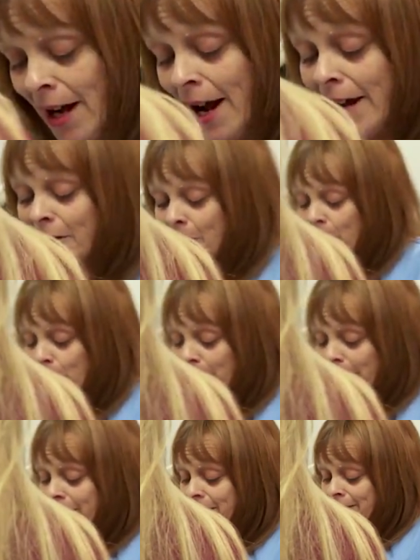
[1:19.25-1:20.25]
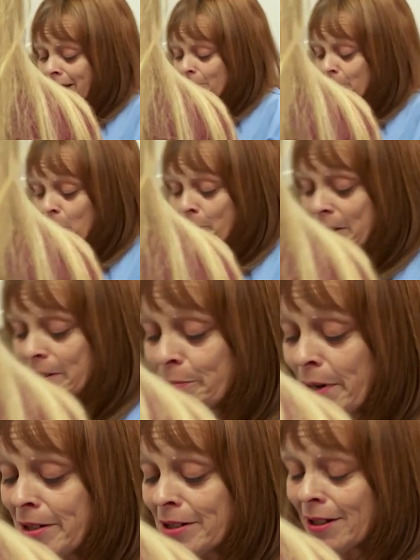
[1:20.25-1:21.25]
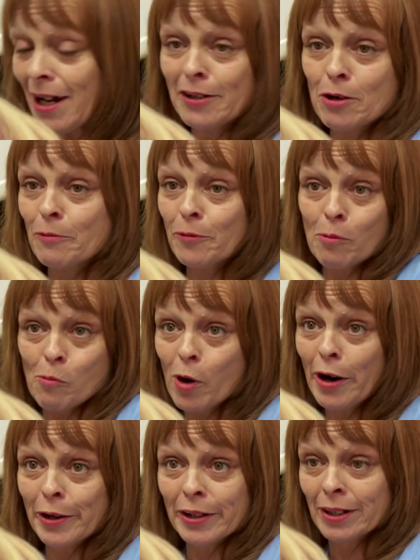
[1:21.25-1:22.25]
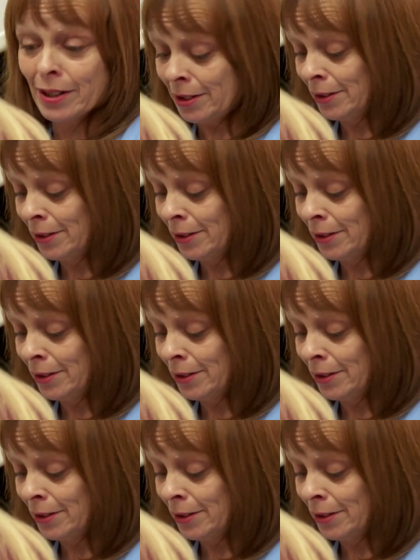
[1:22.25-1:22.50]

I know who he is. I don't know him as a person. I know him from work.